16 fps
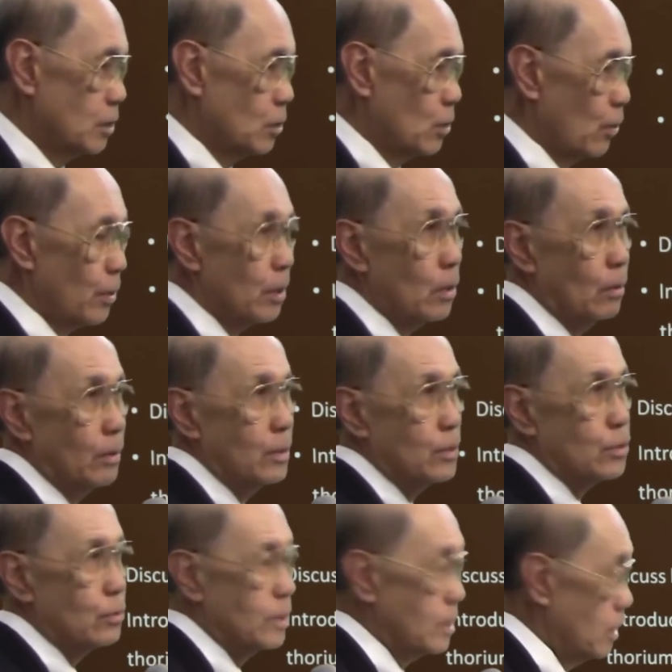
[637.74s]
historical
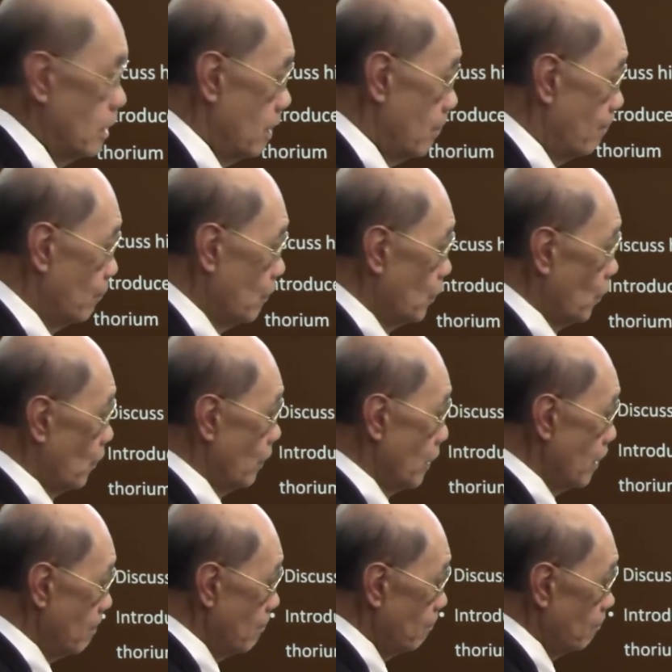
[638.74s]
interests in
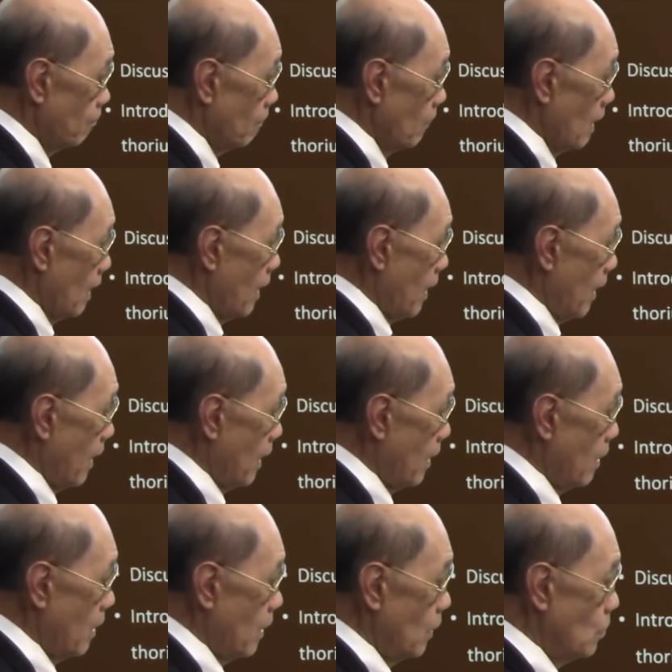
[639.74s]
thorium
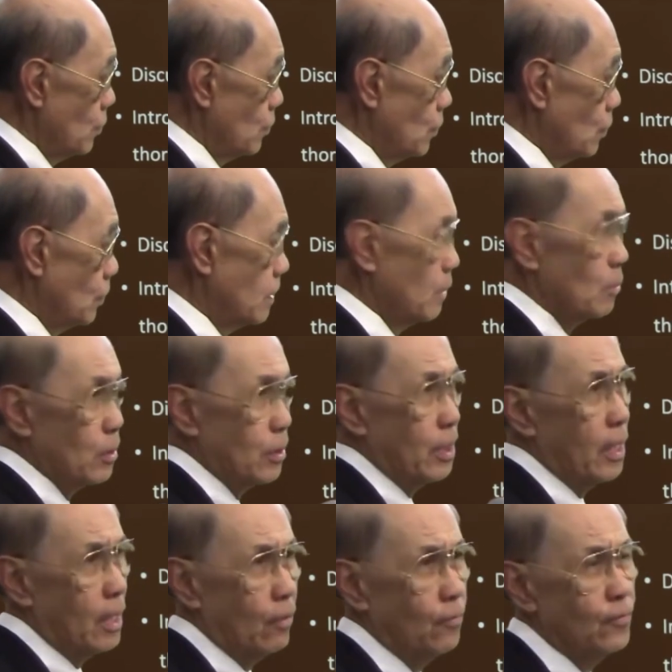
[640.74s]
and introduce some of
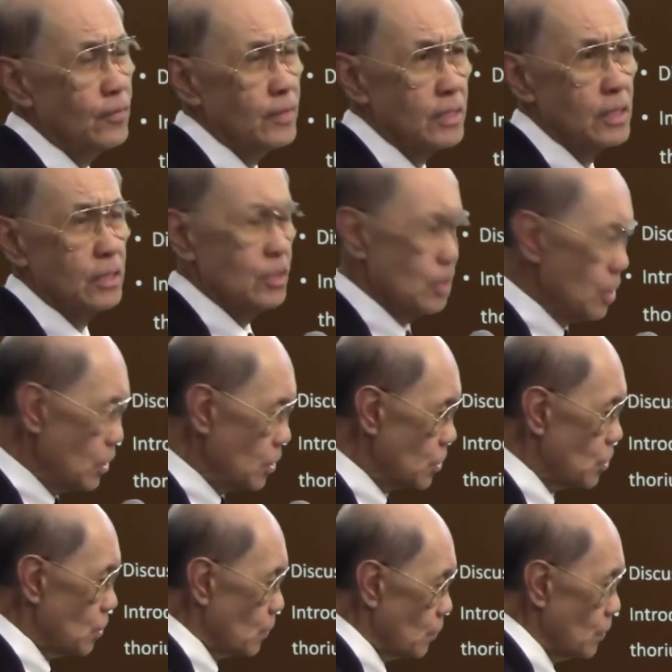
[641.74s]
the health physics
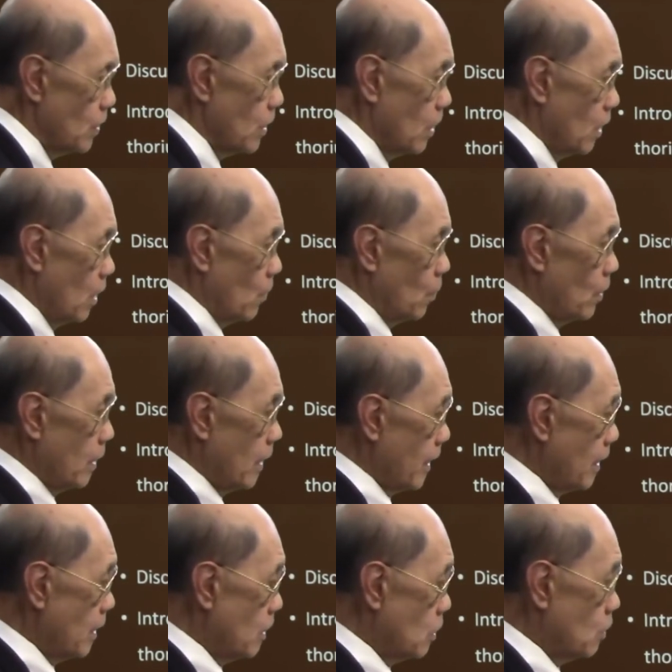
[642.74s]
issues
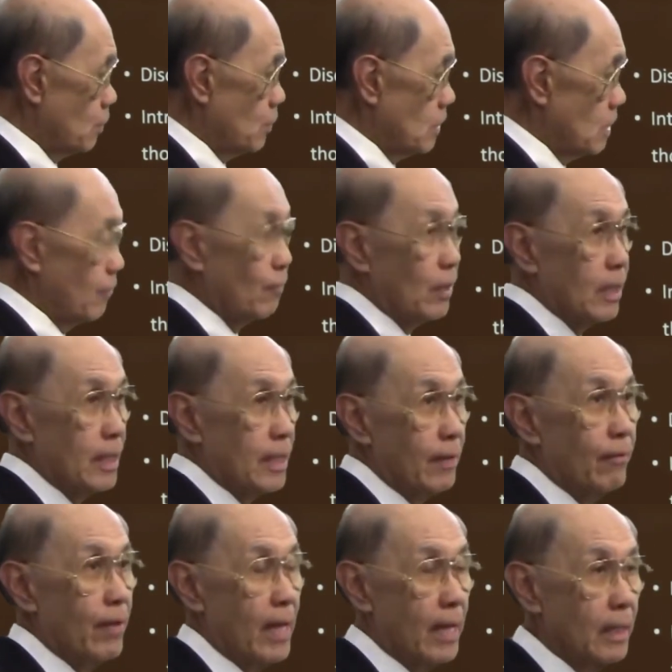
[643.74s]
relating to specifically
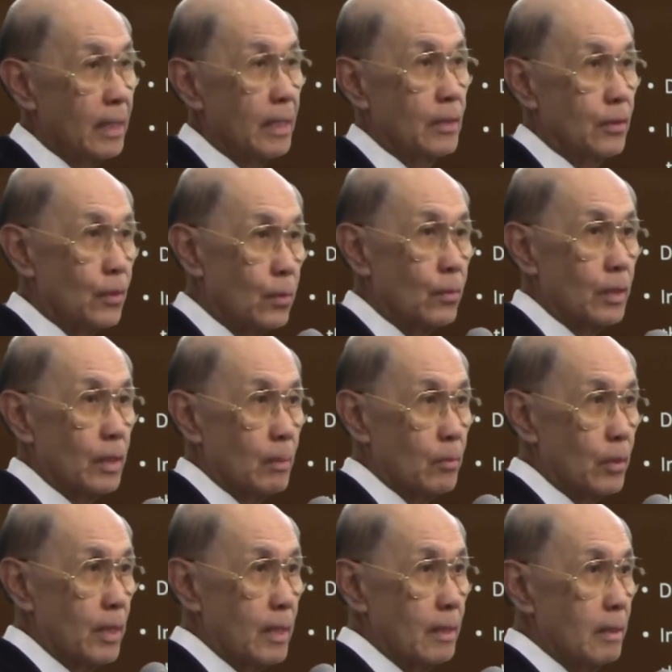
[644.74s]
of handling
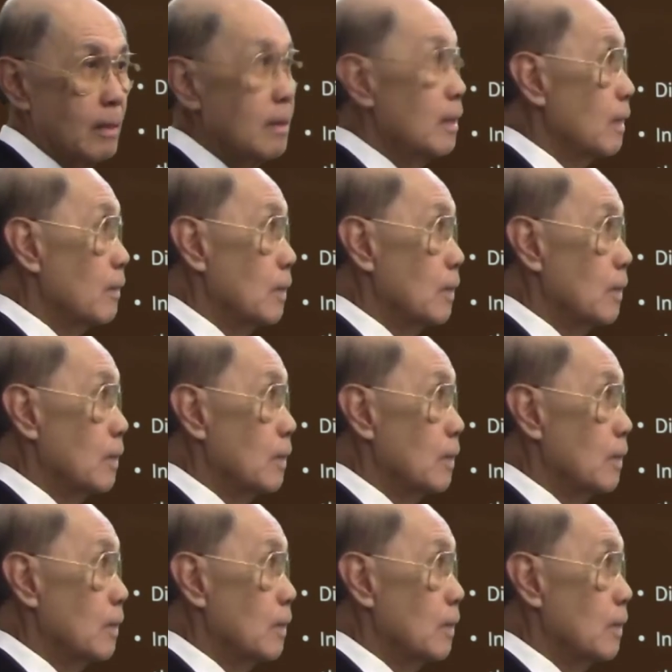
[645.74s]
thorium, okay?